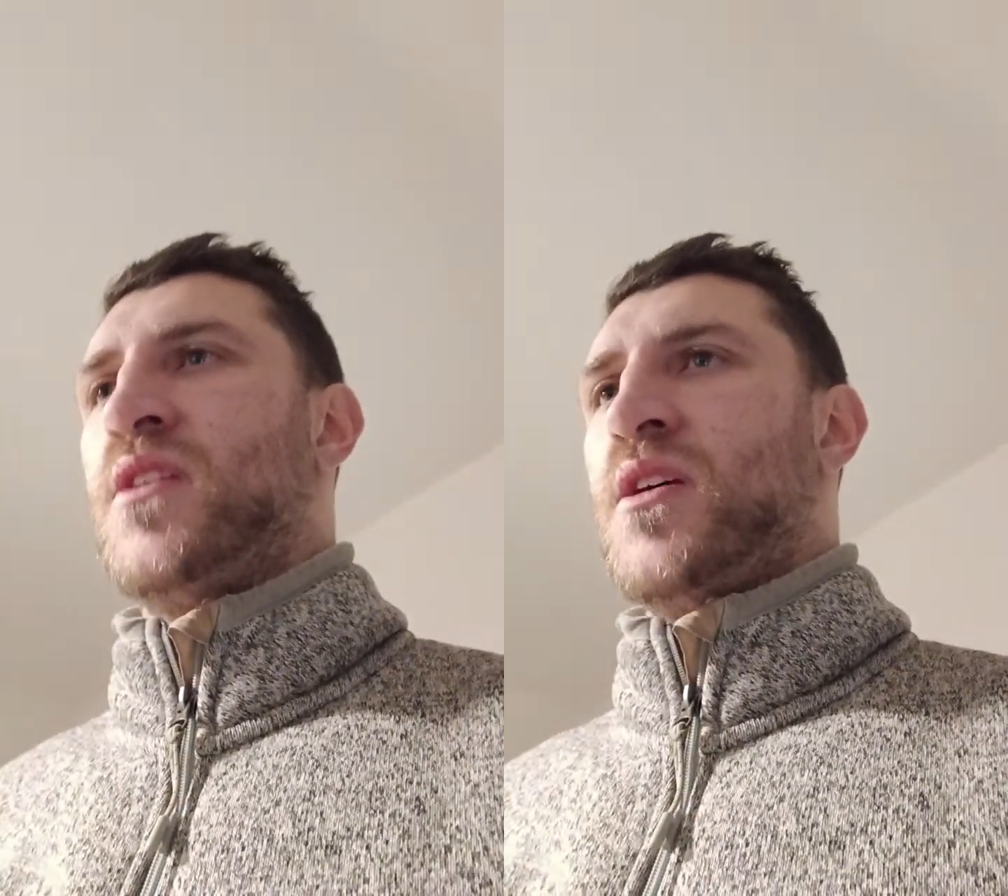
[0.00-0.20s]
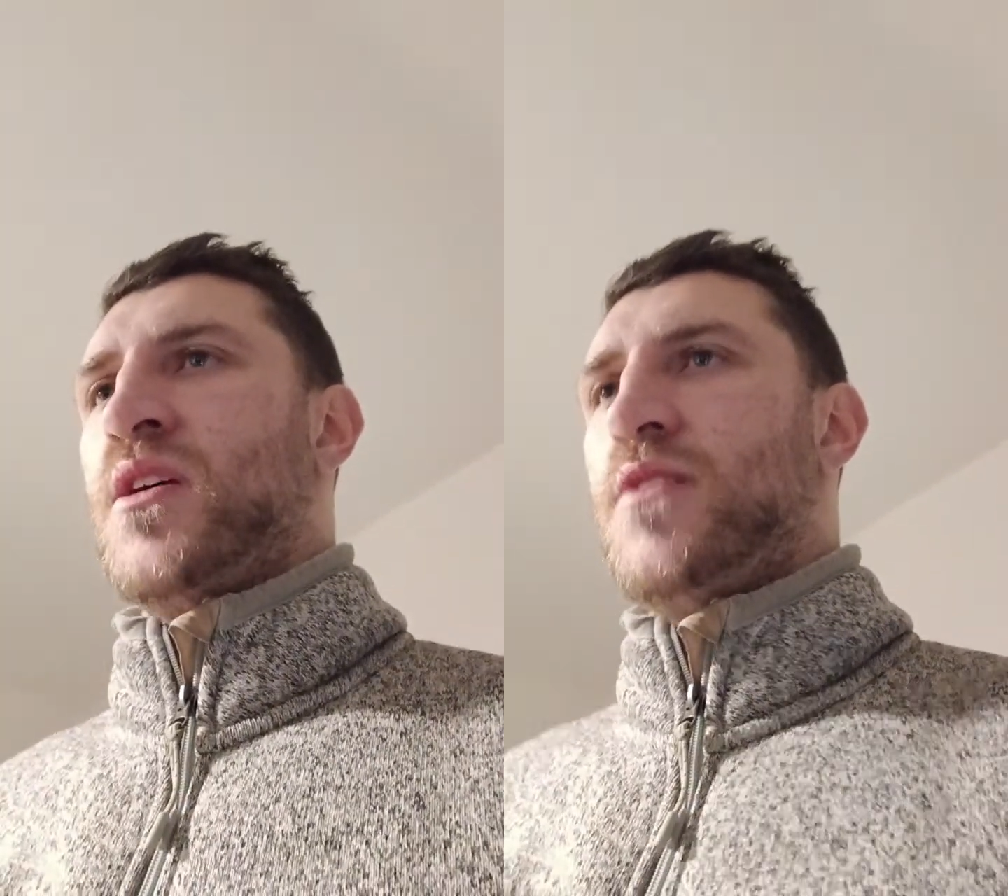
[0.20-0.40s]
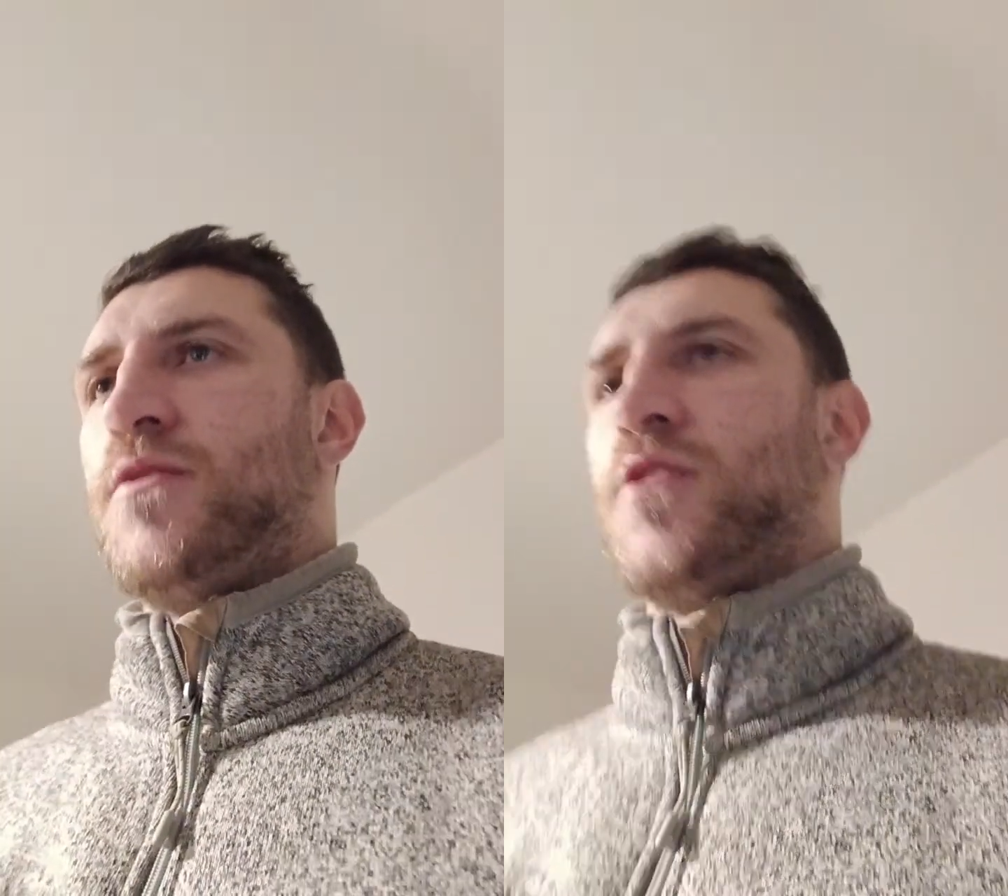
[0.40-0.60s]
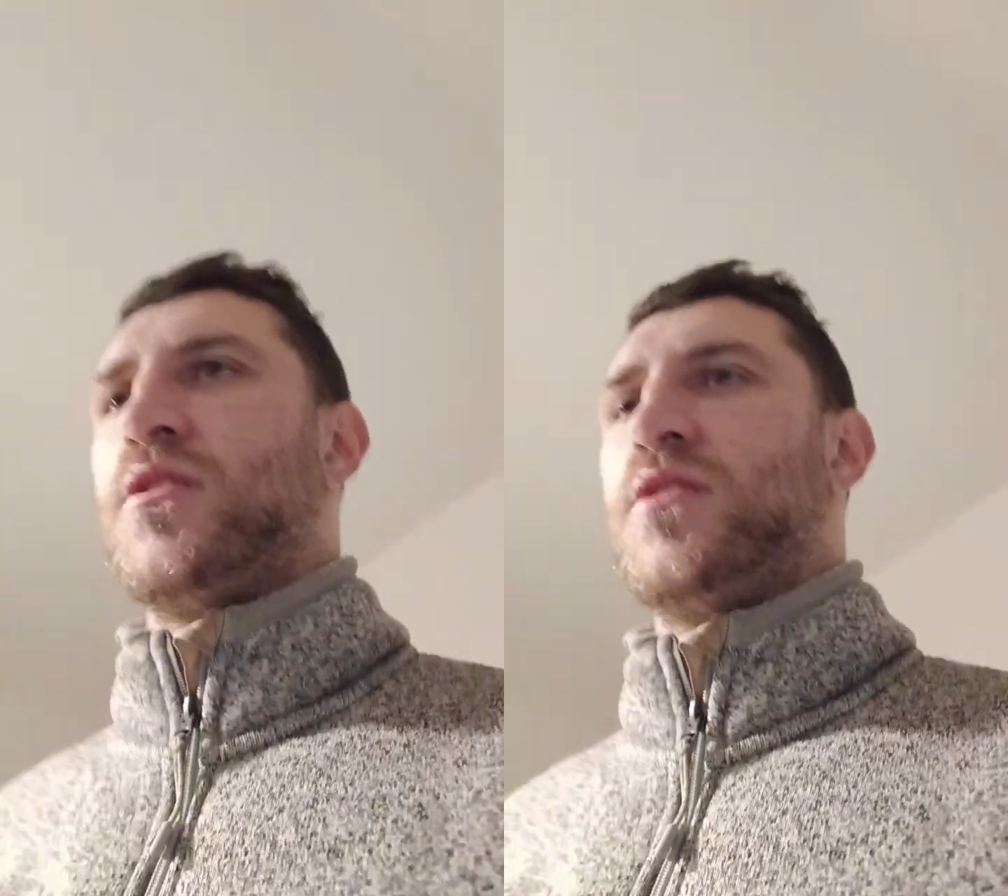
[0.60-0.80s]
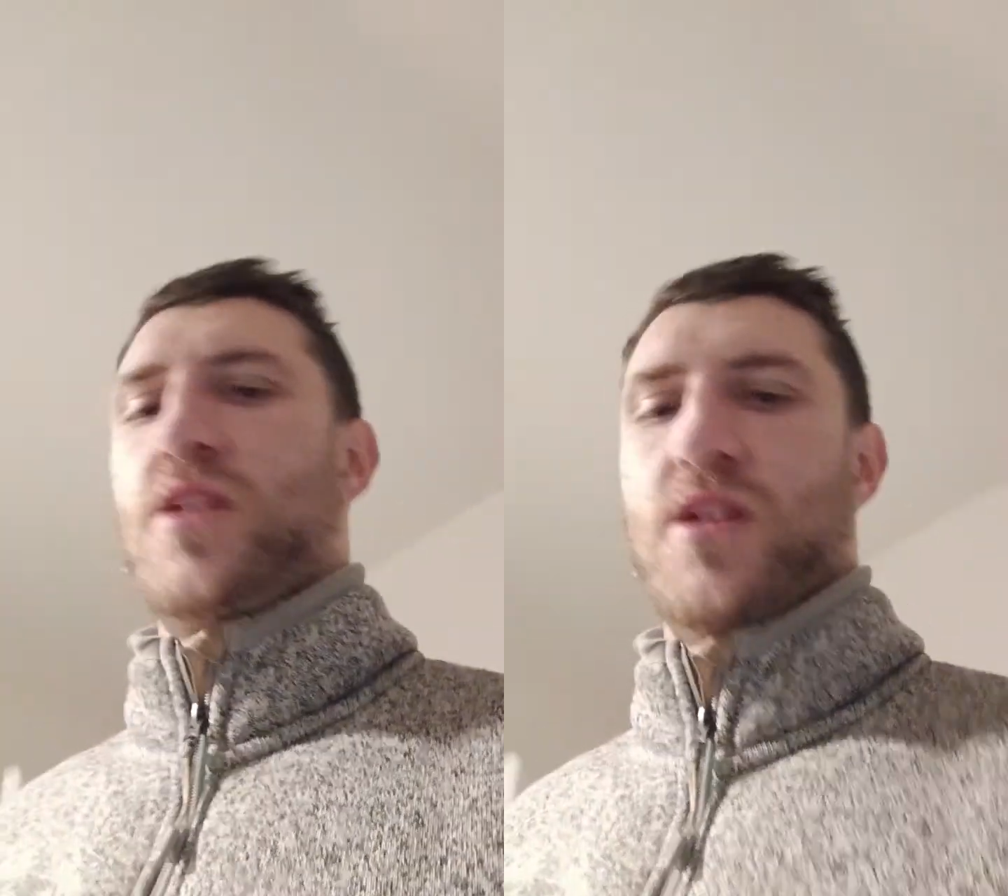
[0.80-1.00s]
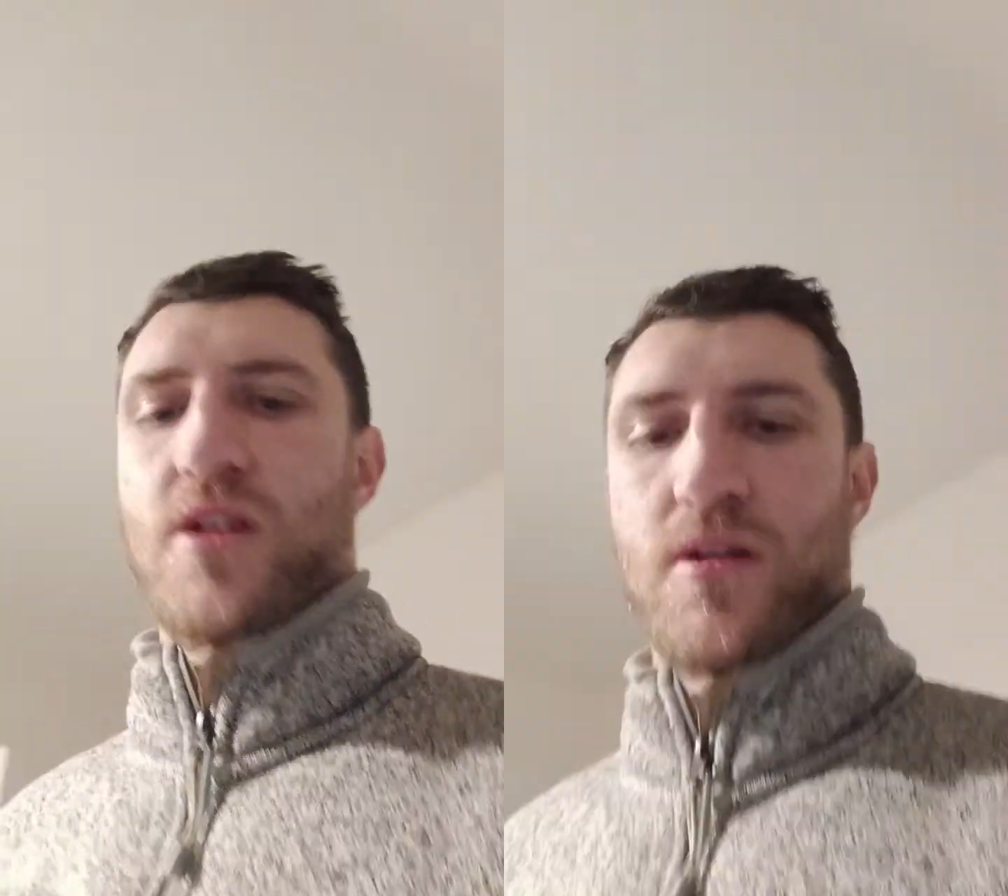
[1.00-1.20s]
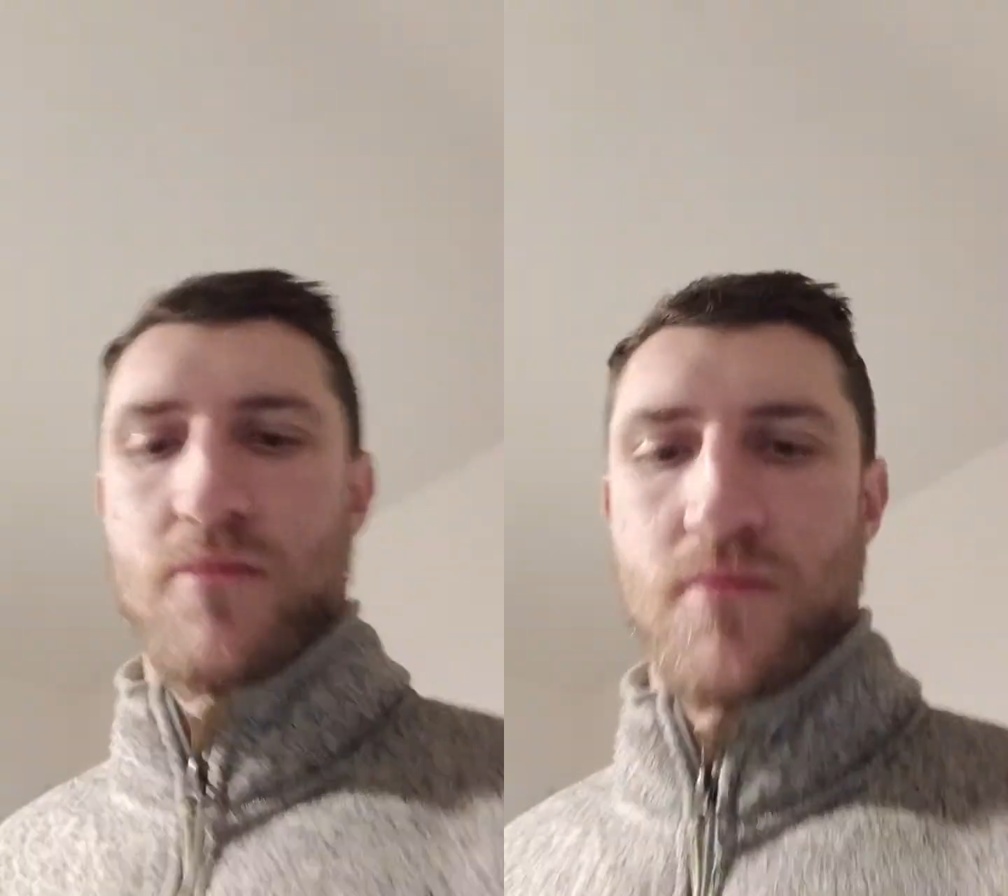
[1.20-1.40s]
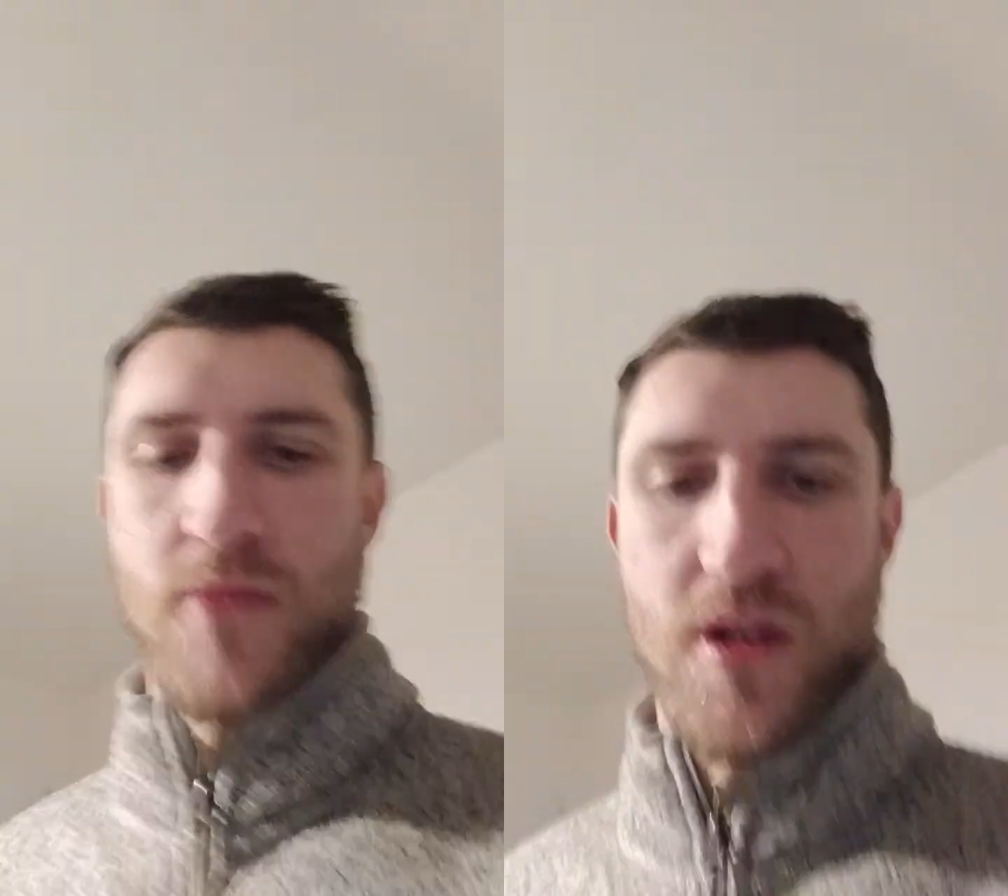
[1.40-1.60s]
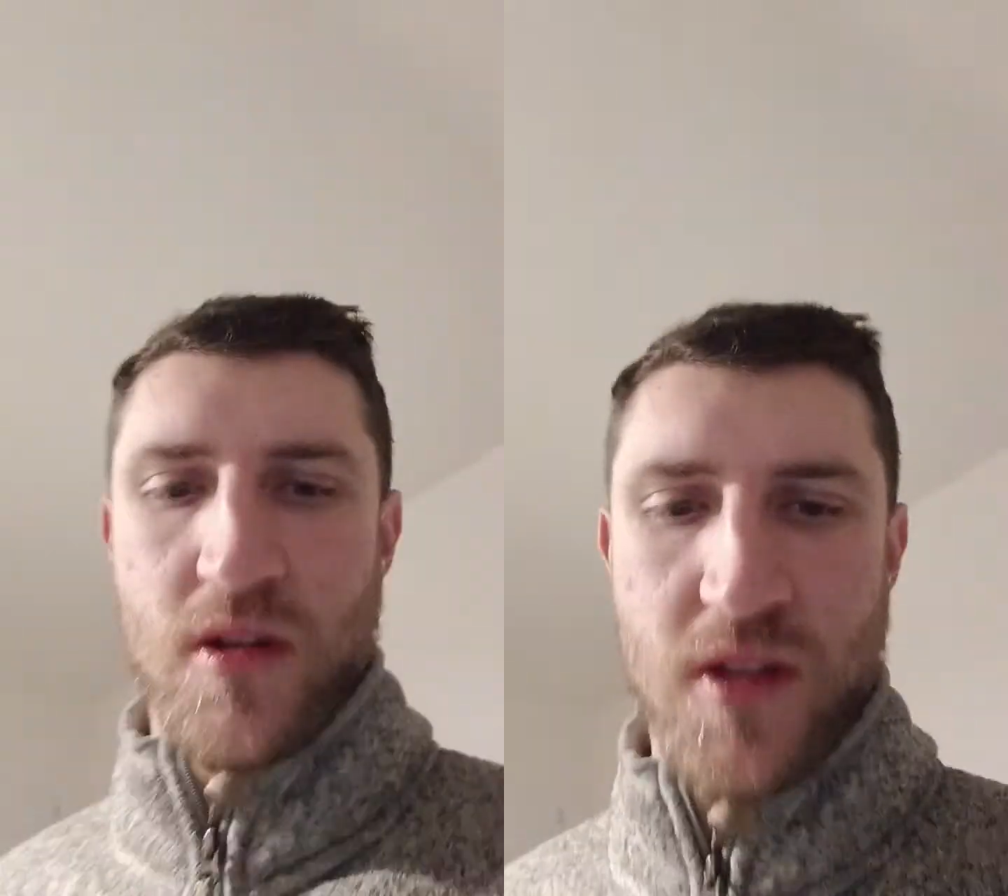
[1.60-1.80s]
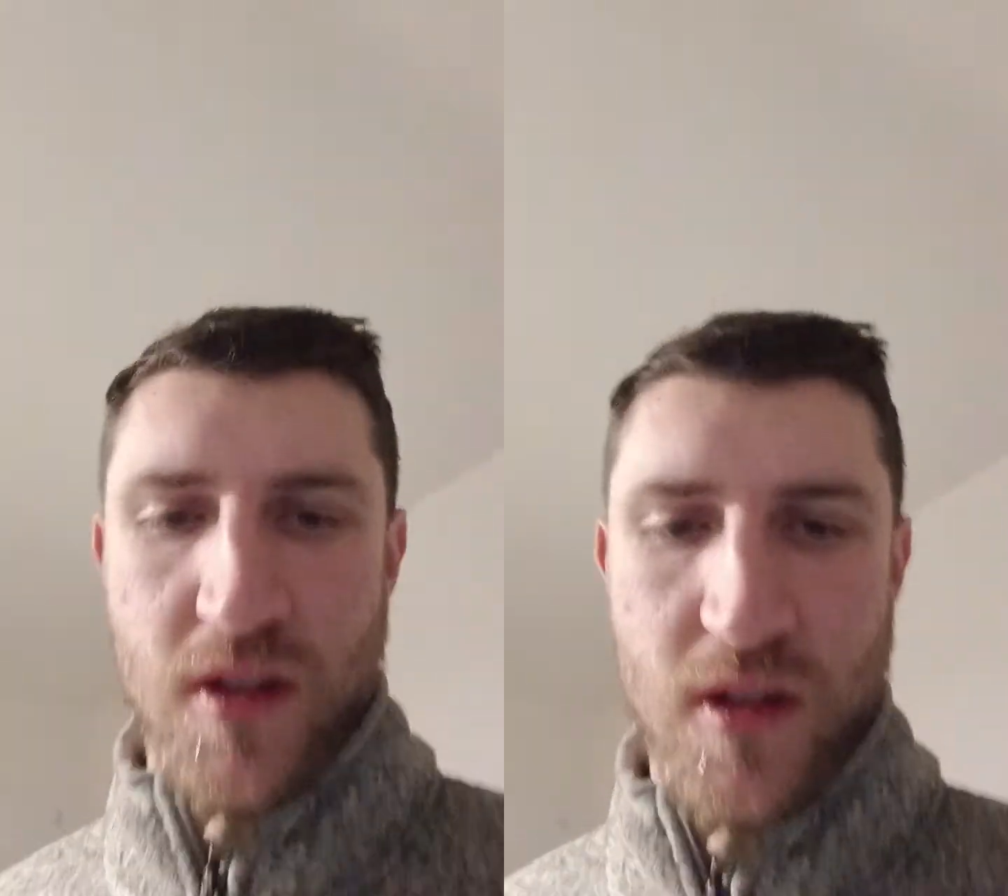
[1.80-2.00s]
you've got the oh,
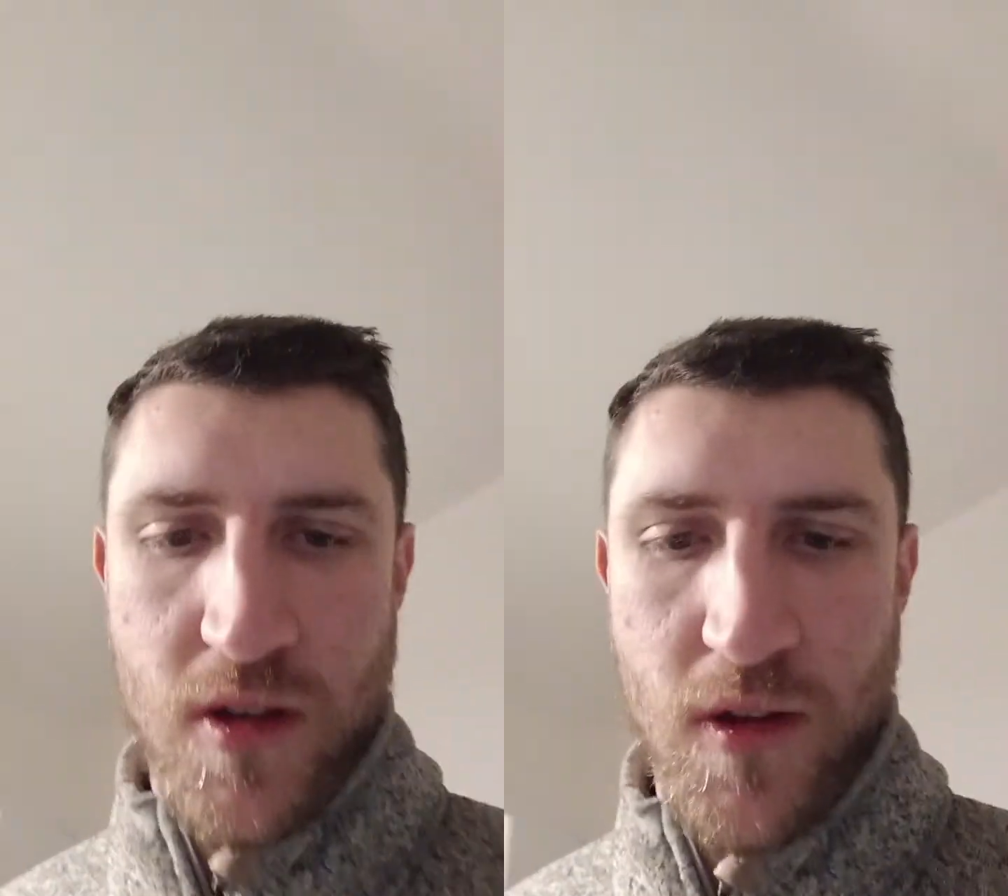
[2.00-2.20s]
thank you for